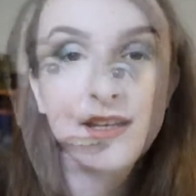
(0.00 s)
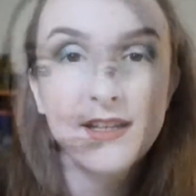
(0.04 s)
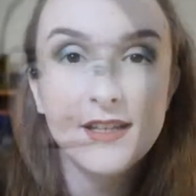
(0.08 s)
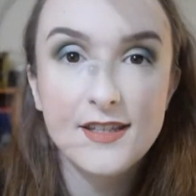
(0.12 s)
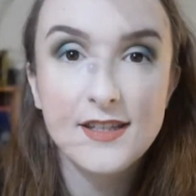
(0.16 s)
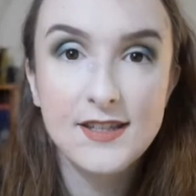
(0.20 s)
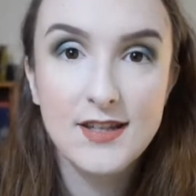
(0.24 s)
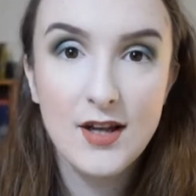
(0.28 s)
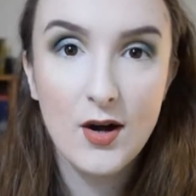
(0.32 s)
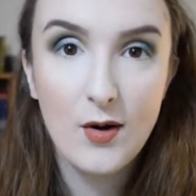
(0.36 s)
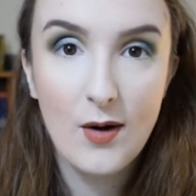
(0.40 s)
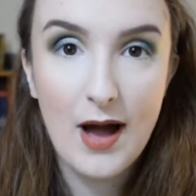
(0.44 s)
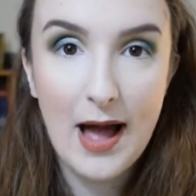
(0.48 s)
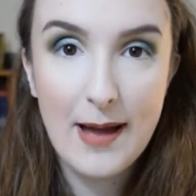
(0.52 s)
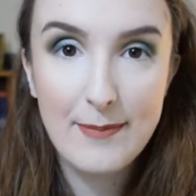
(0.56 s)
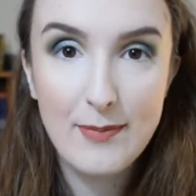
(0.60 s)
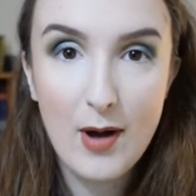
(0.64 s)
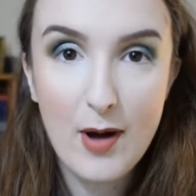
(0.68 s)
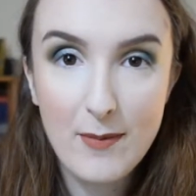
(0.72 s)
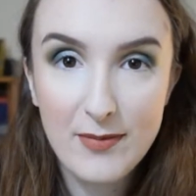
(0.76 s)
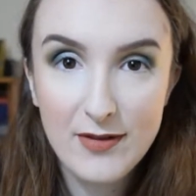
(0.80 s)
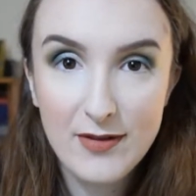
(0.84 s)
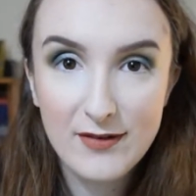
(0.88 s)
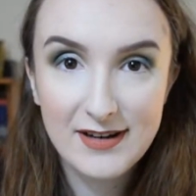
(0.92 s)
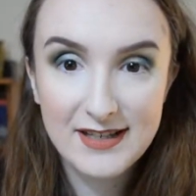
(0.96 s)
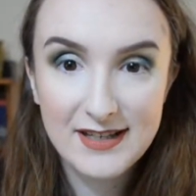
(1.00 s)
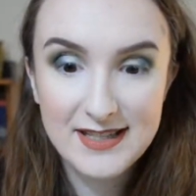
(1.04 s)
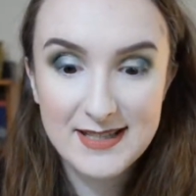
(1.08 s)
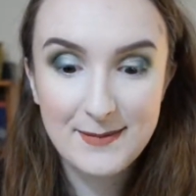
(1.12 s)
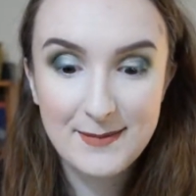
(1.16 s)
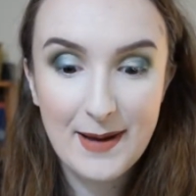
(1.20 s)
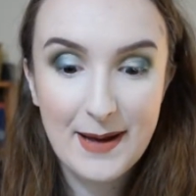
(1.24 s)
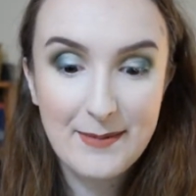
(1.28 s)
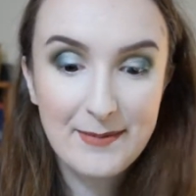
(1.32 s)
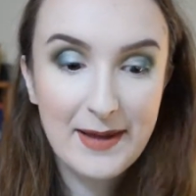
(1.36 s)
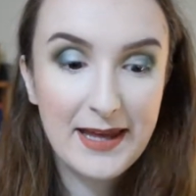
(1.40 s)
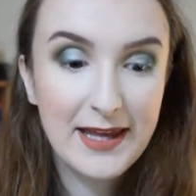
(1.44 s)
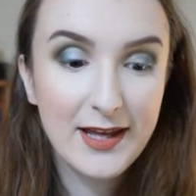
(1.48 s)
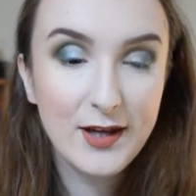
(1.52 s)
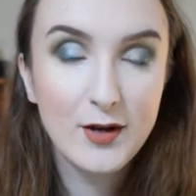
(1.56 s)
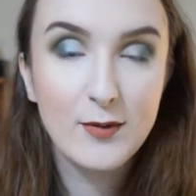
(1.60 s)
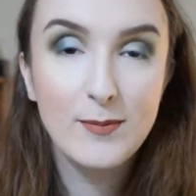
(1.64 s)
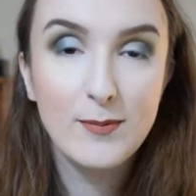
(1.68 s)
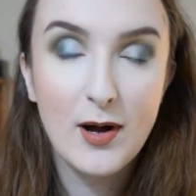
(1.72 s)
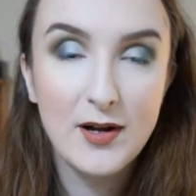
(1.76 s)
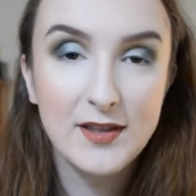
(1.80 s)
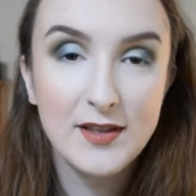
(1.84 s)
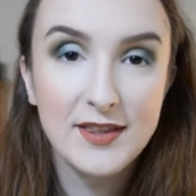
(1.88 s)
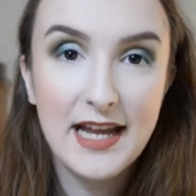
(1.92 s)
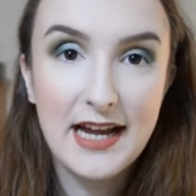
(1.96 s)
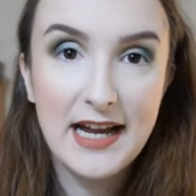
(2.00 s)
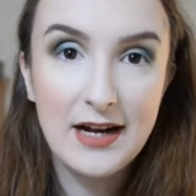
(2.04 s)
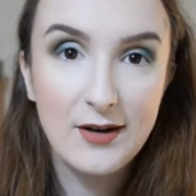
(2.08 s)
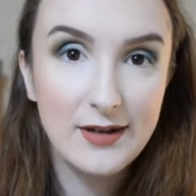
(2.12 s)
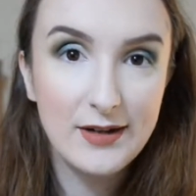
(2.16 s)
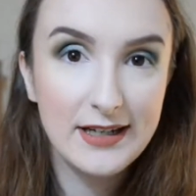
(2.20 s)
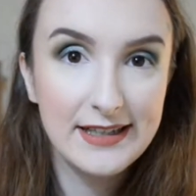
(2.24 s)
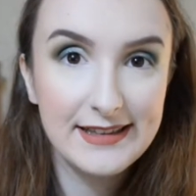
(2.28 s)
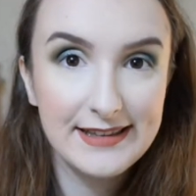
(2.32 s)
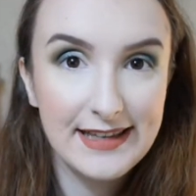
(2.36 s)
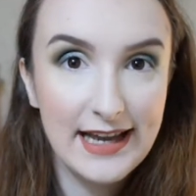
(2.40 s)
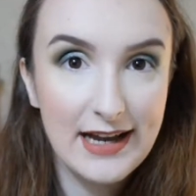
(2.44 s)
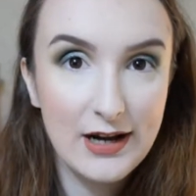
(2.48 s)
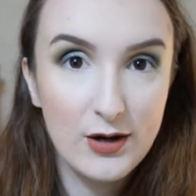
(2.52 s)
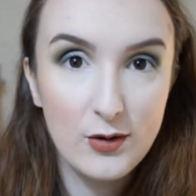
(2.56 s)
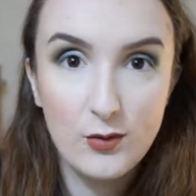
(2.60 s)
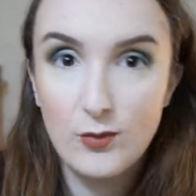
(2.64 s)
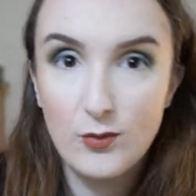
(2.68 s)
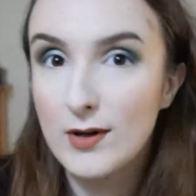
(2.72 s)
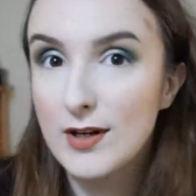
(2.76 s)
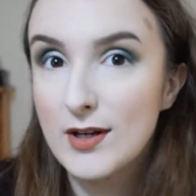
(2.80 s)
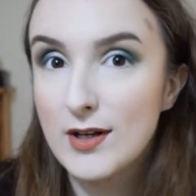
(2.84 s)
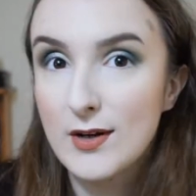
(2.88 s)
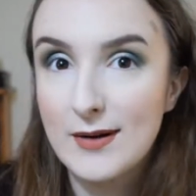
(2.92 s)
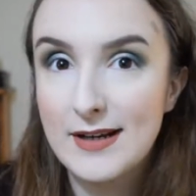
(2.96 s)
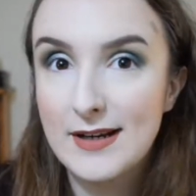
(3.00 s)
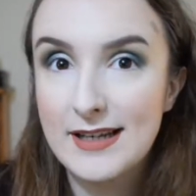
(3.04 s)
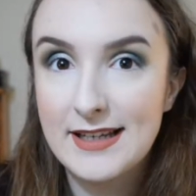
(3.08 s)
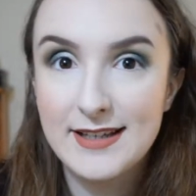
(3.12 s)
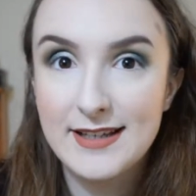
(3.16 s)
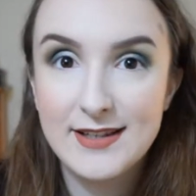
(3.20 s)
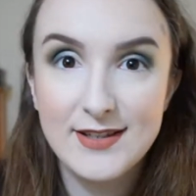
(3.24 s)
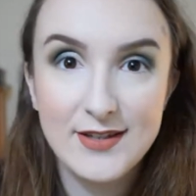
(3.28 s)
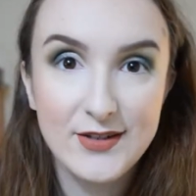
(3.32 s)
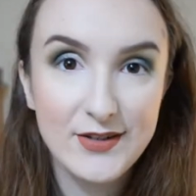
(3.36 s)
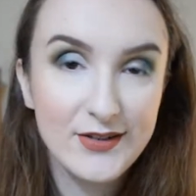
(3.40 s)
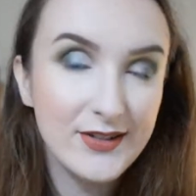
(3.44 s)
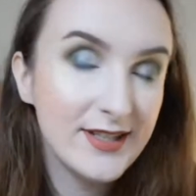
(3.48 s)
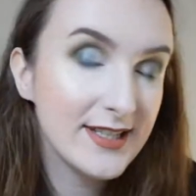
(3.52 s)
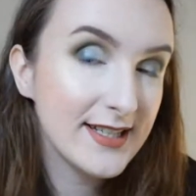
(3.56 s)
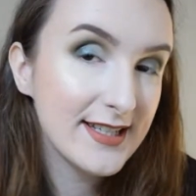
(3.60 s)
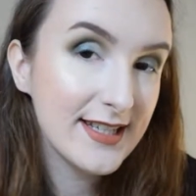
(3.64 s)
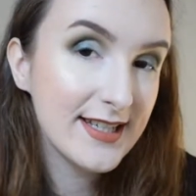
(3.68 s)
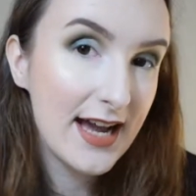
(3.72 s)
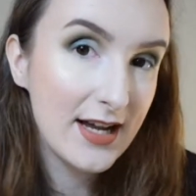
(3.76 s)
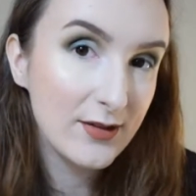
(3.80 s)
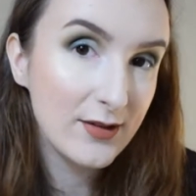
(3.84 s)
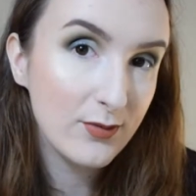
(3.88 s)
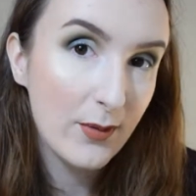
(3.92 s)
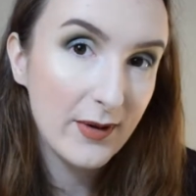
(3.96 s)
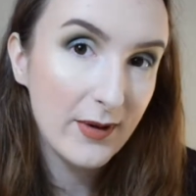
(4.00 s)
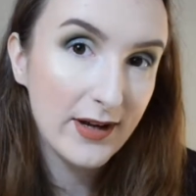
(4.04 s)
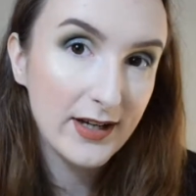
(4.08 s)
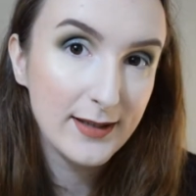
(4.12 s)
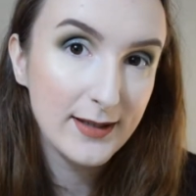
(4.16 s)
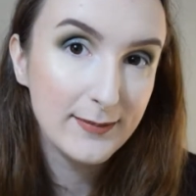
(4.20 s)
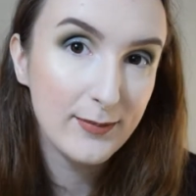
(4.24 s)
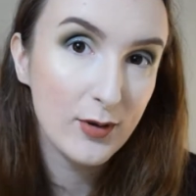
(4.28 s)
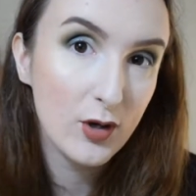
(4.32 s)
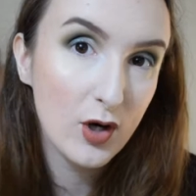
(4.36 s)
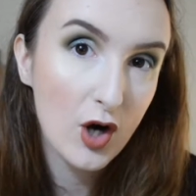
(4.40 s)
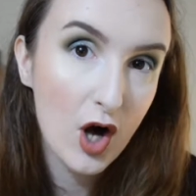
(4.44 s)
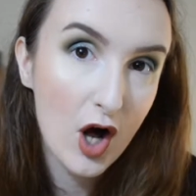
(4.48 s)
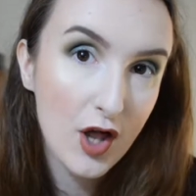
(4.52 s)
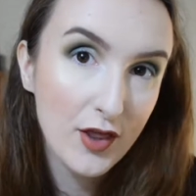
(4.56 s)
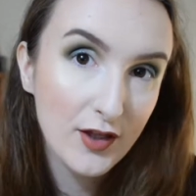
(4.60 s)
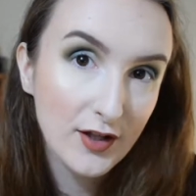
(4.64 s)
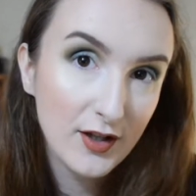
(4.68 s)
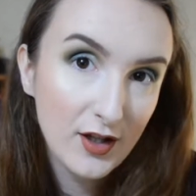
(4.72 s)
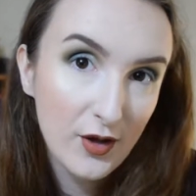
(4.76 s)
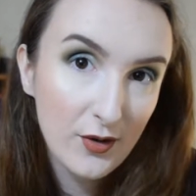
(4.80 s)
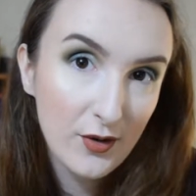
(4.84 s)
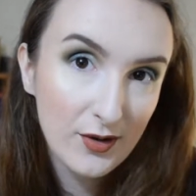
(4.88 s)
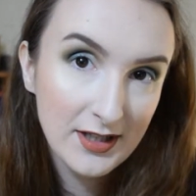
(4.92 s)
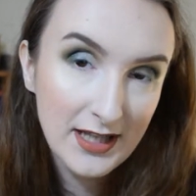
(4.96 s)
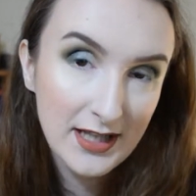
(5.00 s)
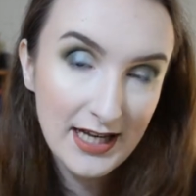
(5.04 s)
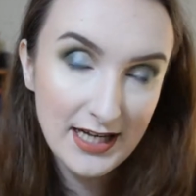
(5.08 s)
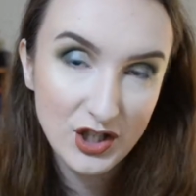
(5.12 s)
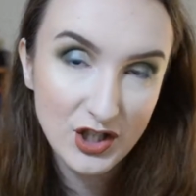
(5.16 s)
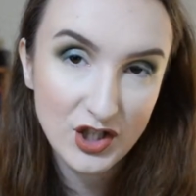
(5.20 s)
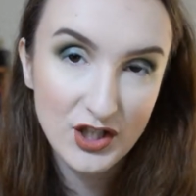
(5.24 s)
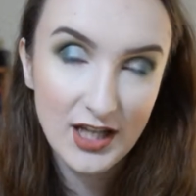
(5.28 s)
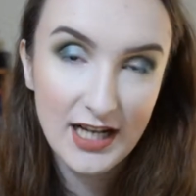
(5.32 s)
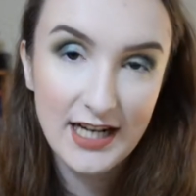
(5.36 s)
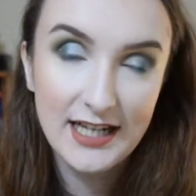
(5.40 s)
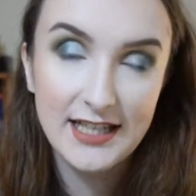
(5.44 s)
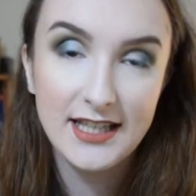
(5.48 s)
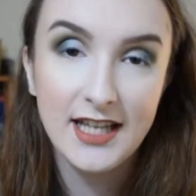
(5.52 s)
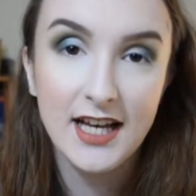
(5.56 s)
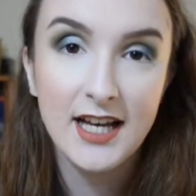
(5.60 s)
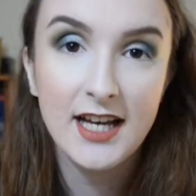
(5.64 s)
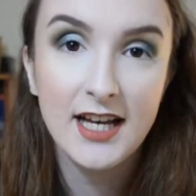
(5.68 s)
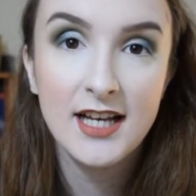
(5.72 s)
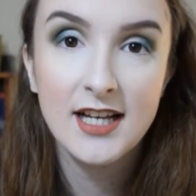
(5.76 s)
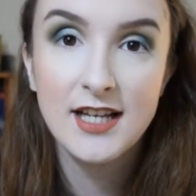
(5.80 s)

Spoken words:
So I popped the rest of my makeup on now, and now we're going to decide what we're going to put on the lower lash line.